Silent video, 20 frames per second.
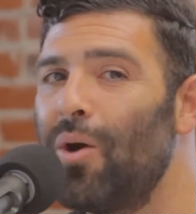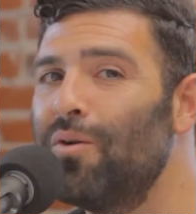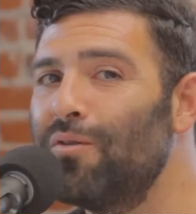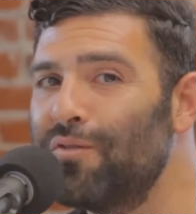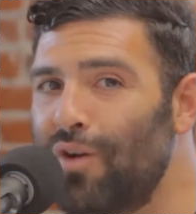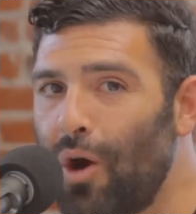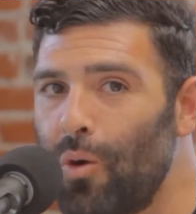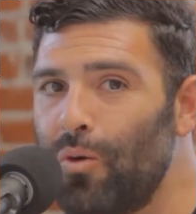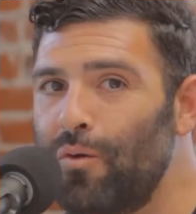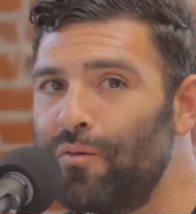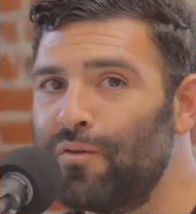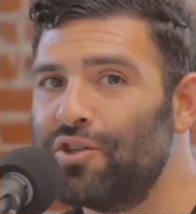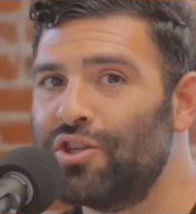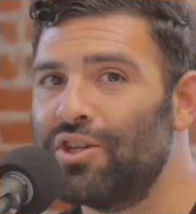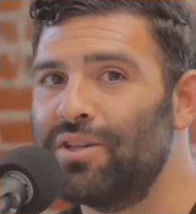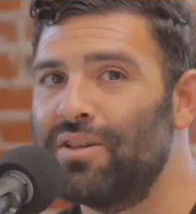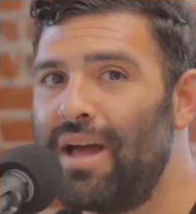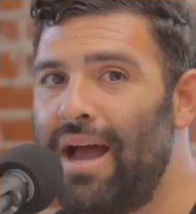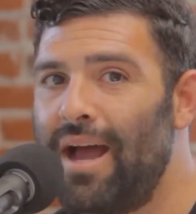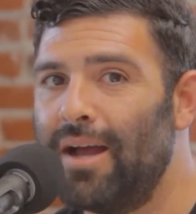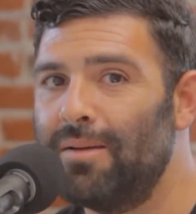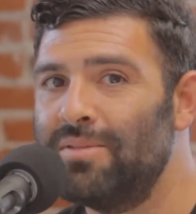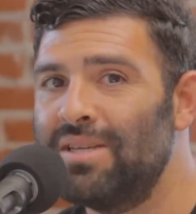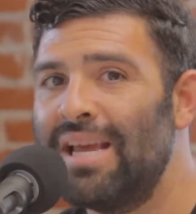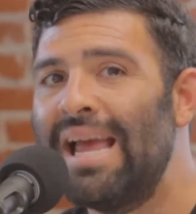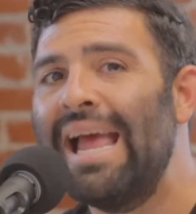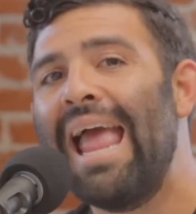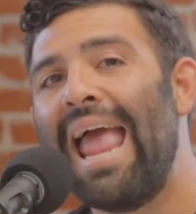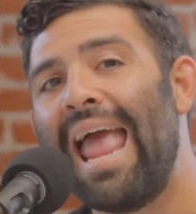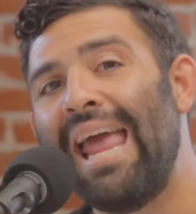of Coefficient Labs,
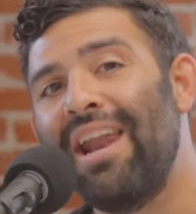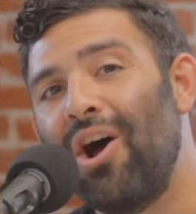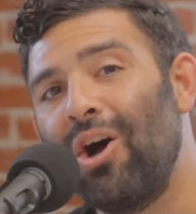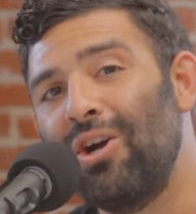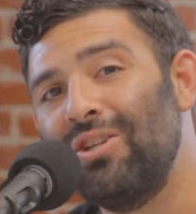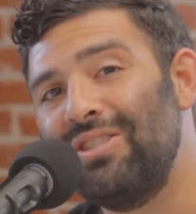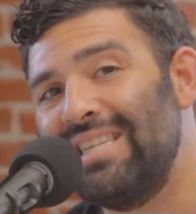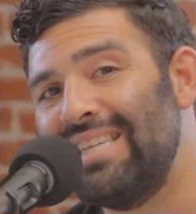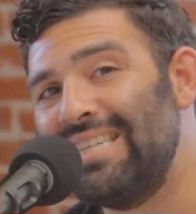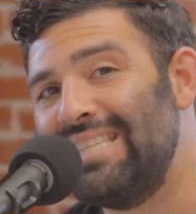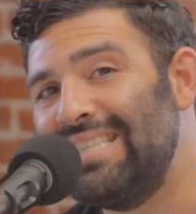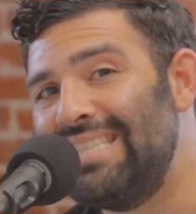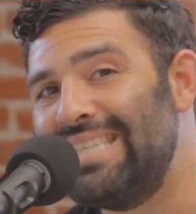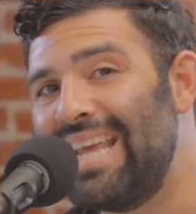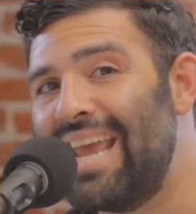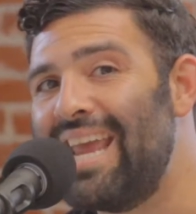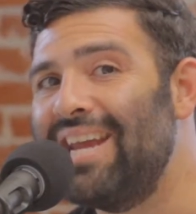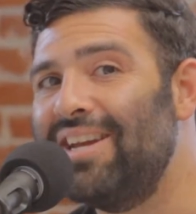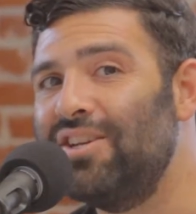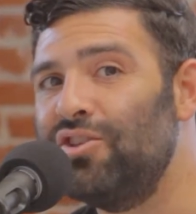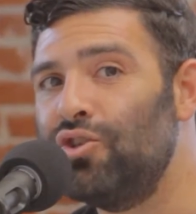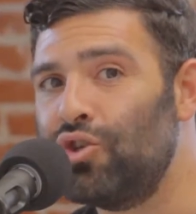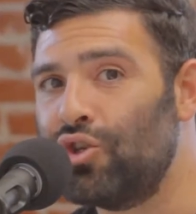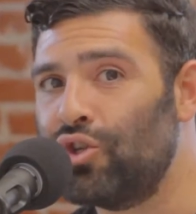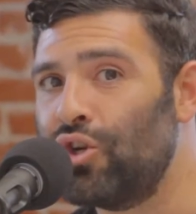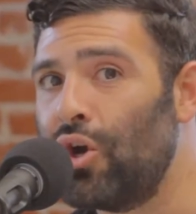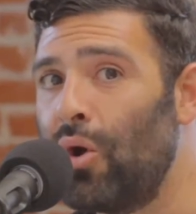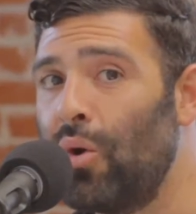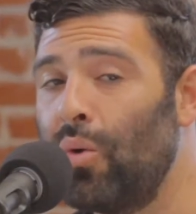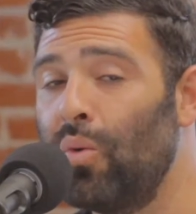and on today's
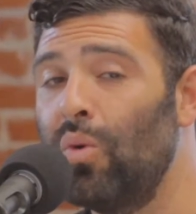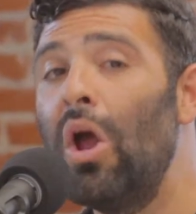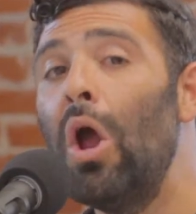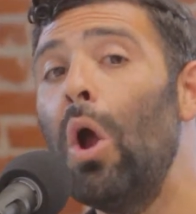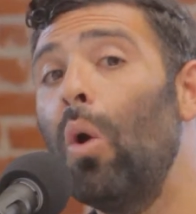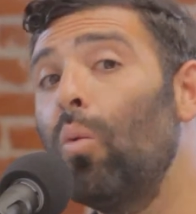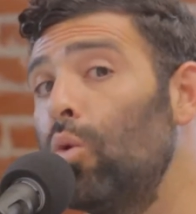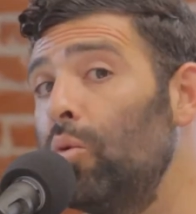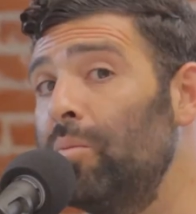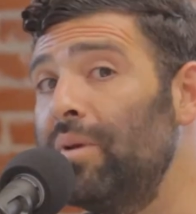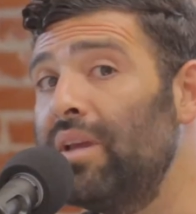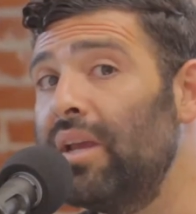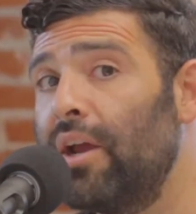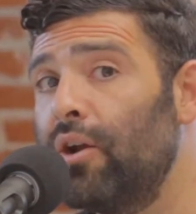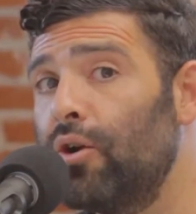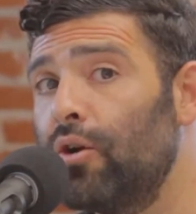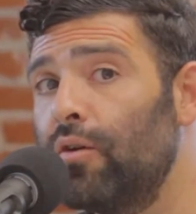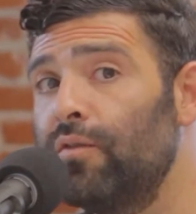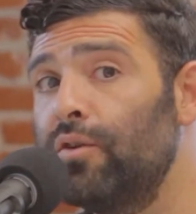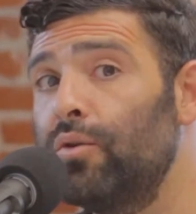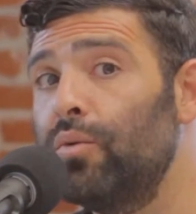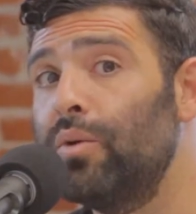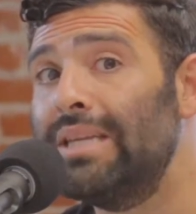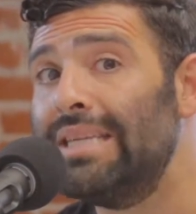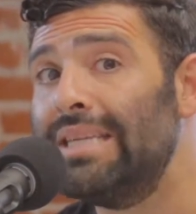show, we'll be interviewing